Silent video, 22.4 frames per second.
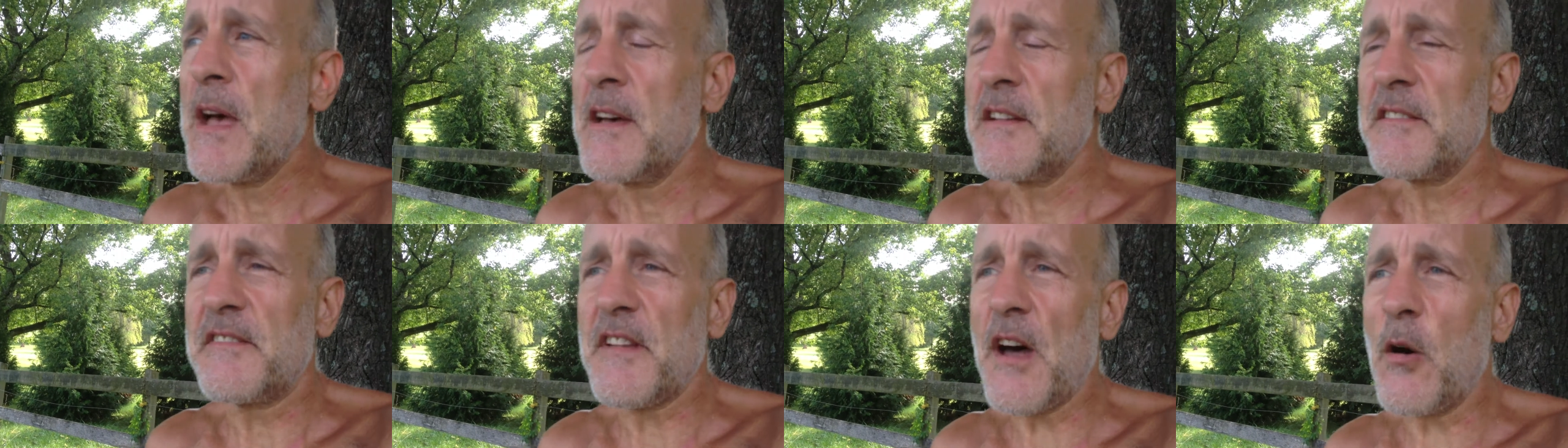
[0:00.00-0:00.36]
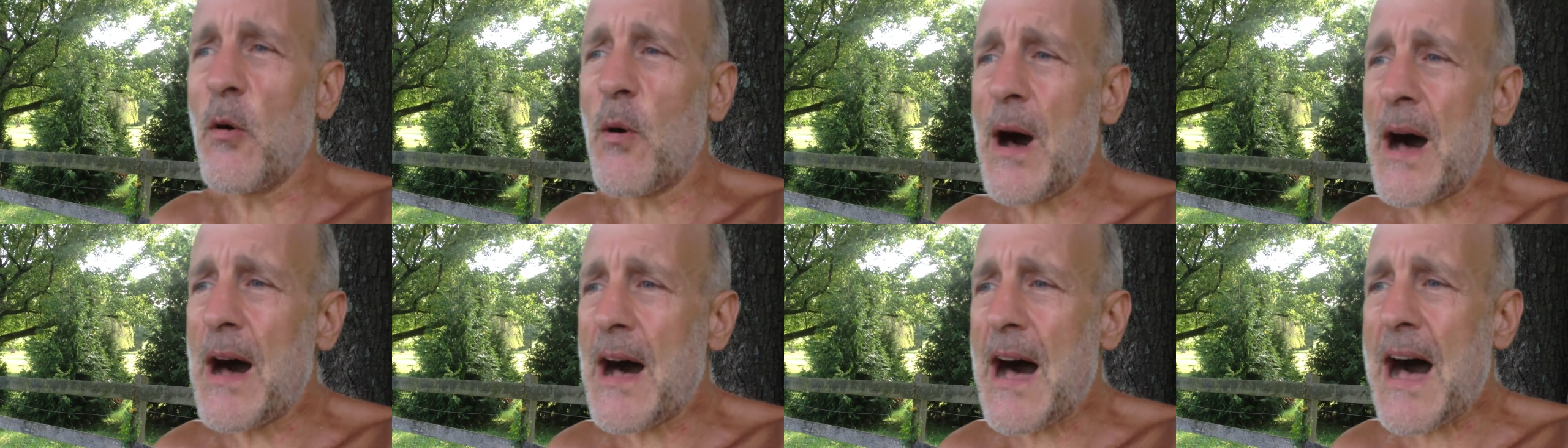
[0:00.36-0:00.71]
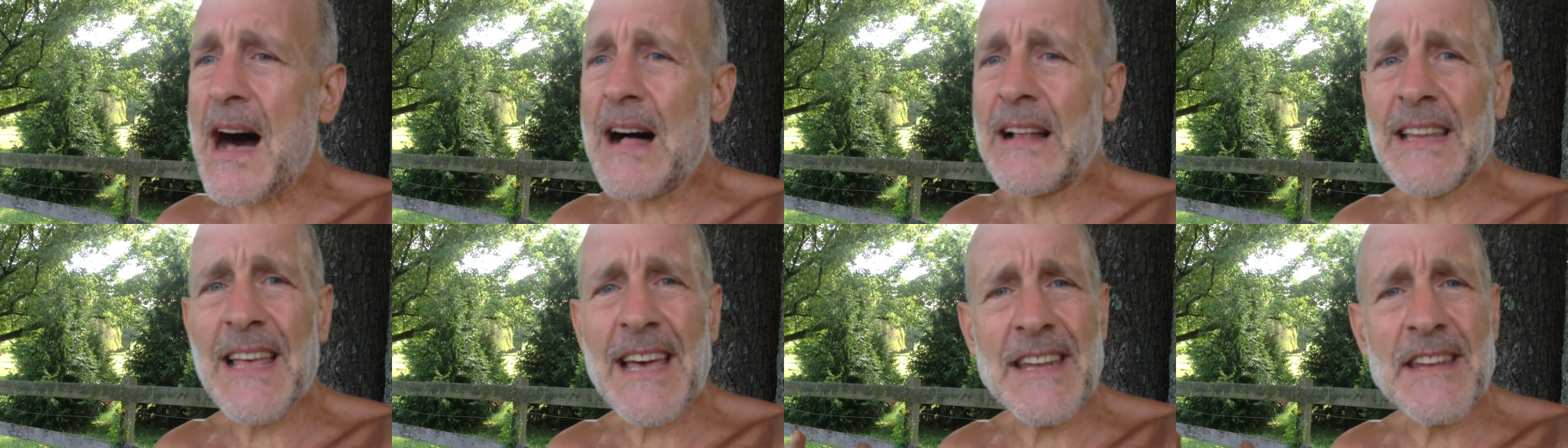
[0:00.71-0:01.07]
So
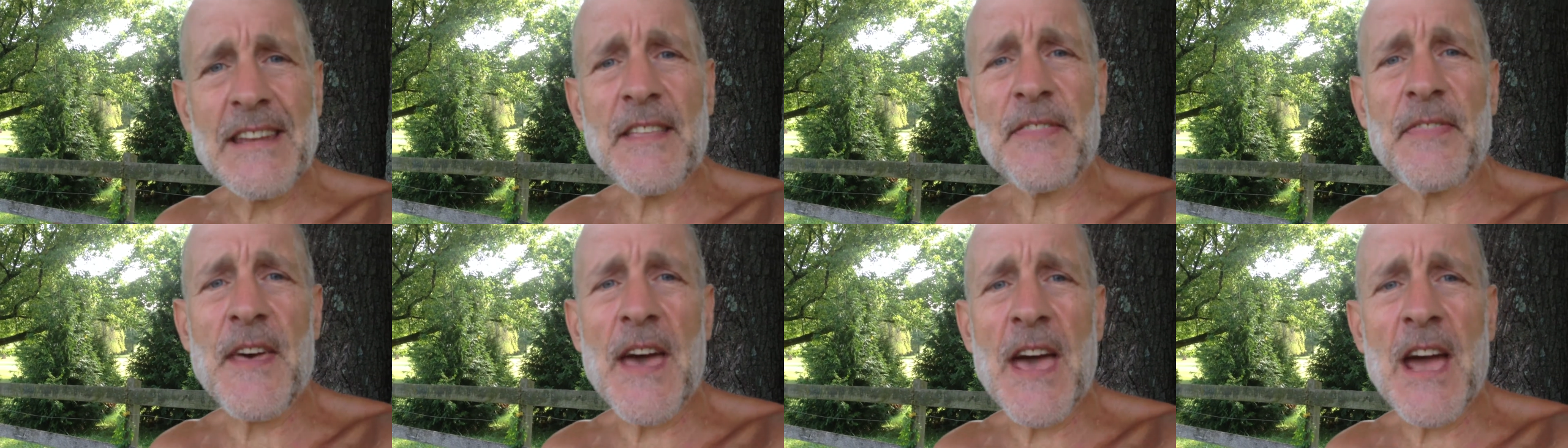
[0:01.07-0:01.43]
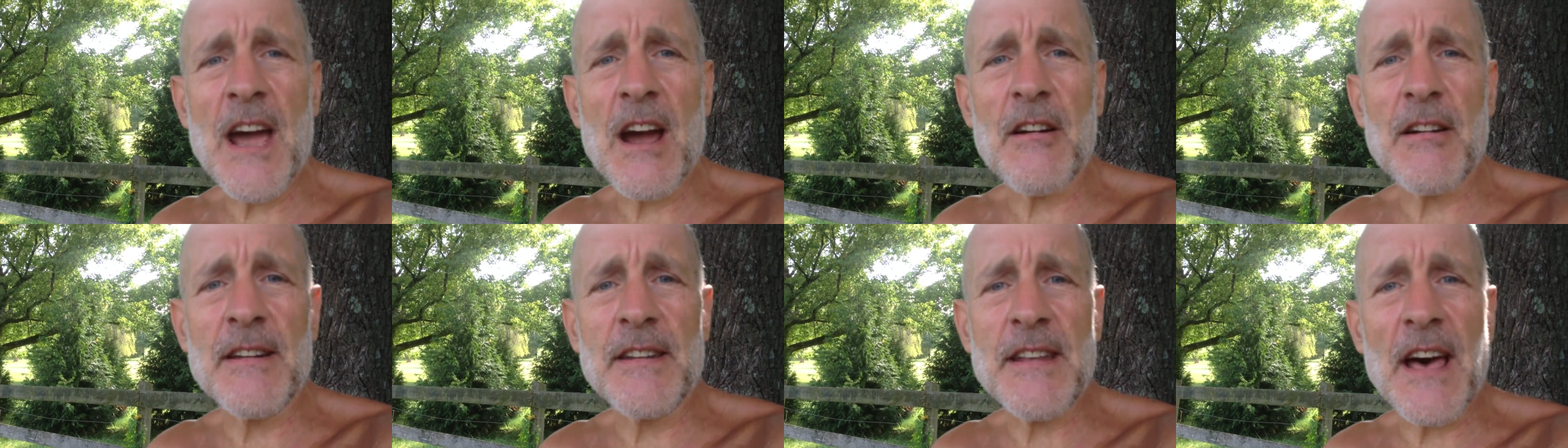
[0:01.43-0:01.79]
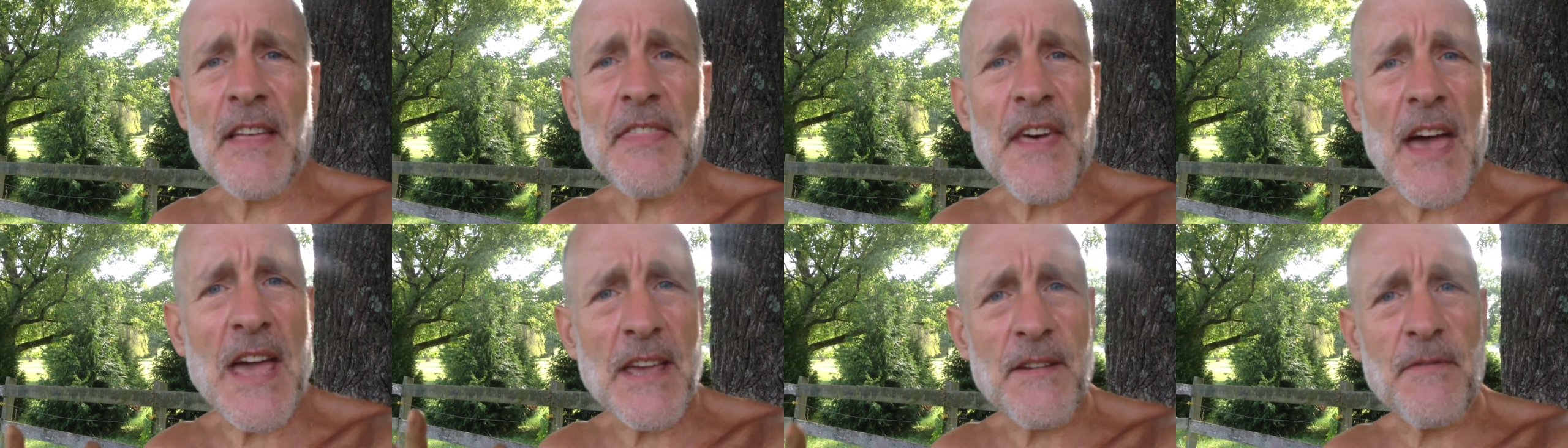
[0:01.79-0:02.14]
I'll end it there, and
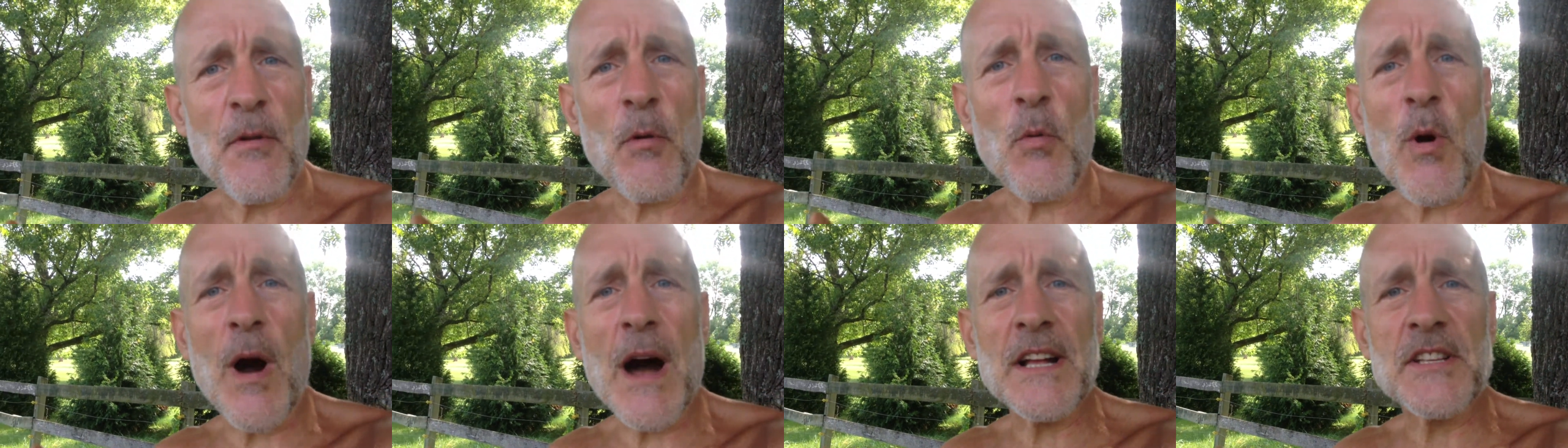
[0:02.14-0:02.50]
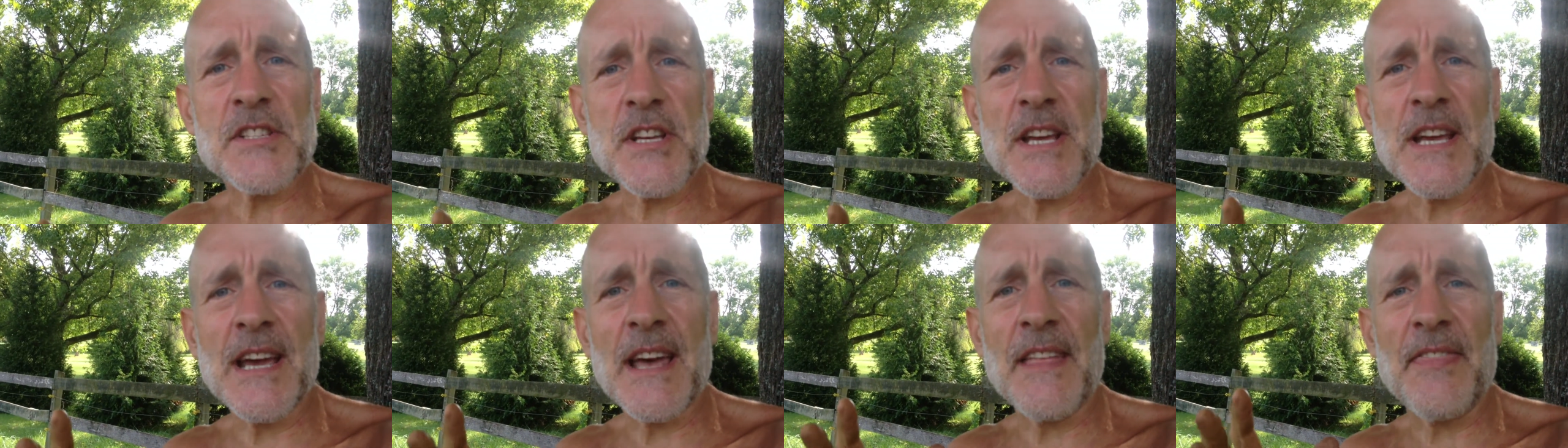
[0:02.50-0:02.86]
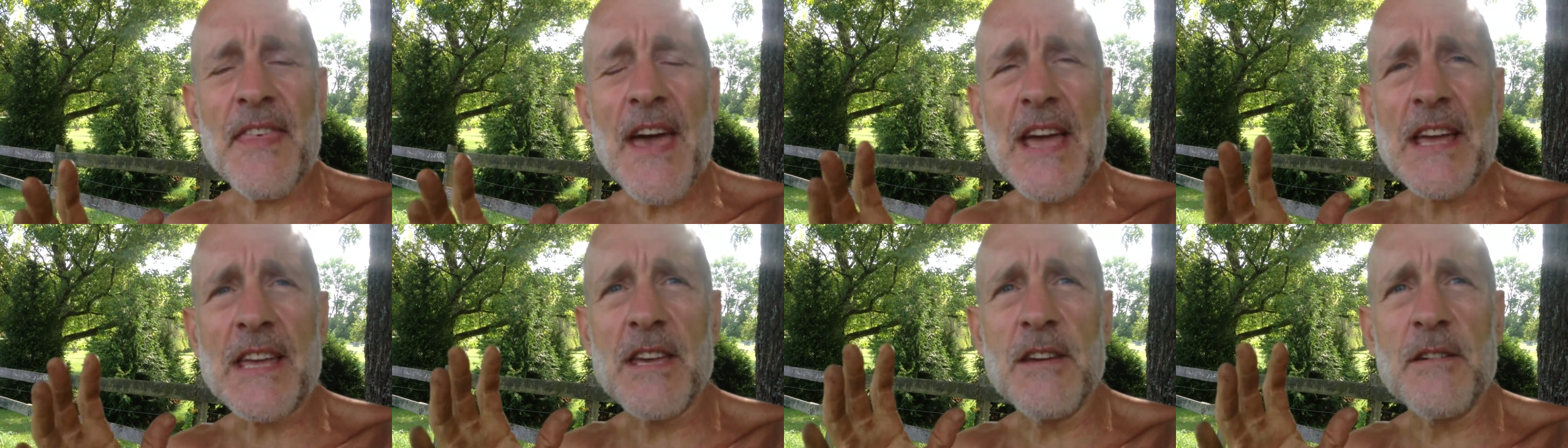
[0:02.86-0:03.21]
thank you for watching, and
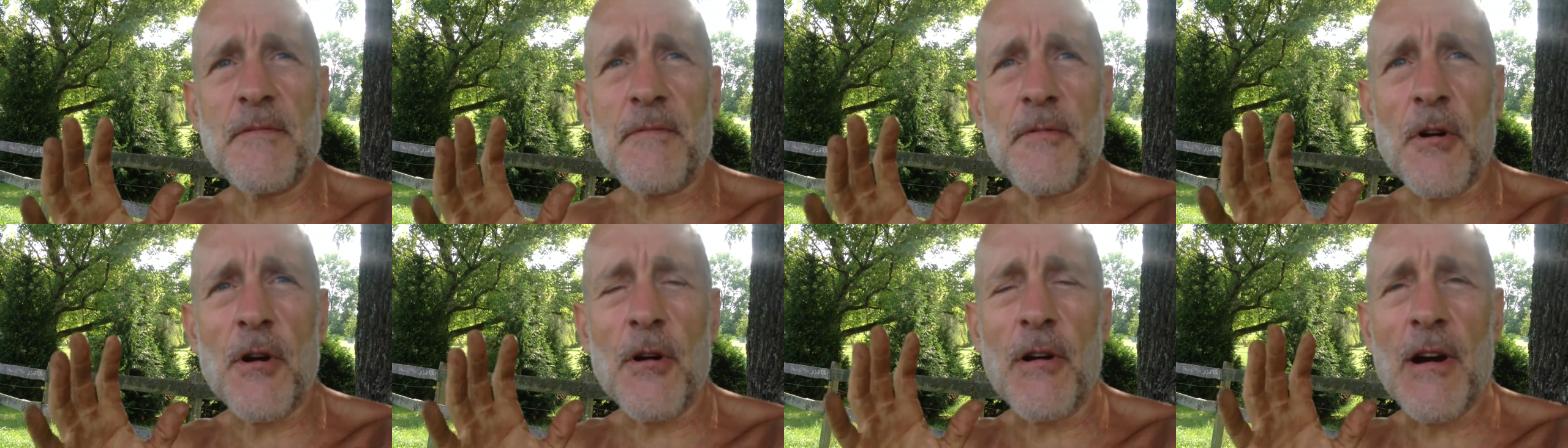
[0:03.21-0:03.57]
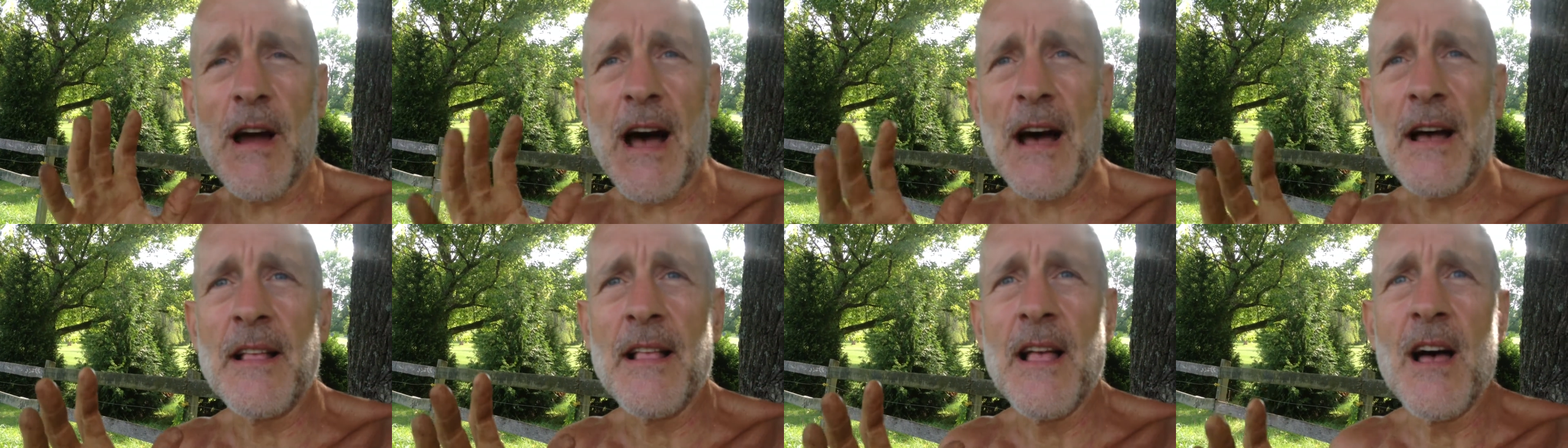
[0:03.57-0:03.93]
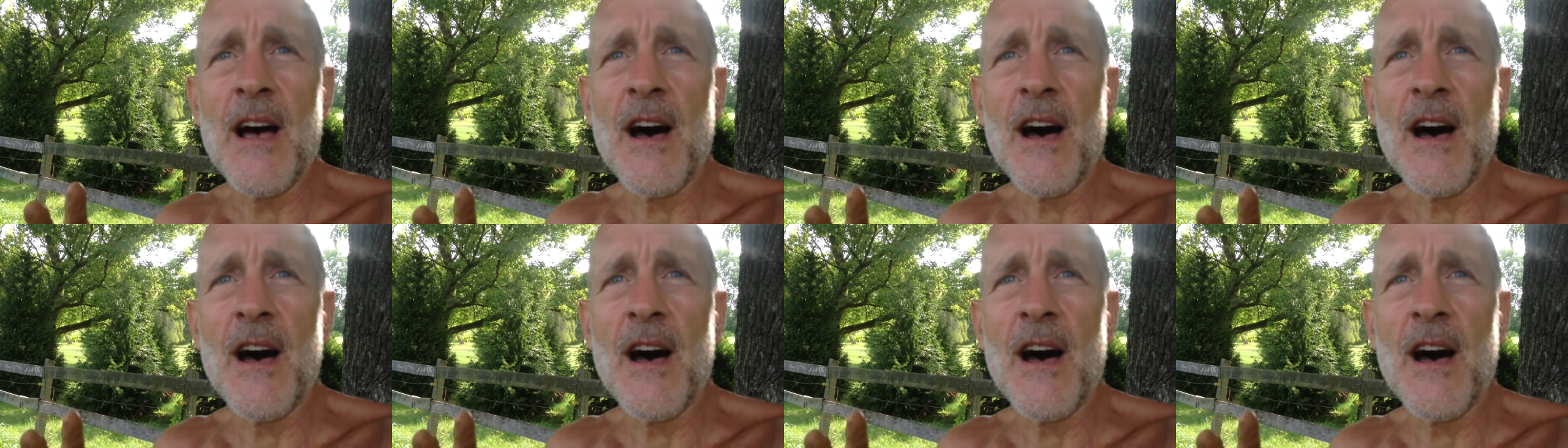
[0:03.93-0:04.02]
thank you for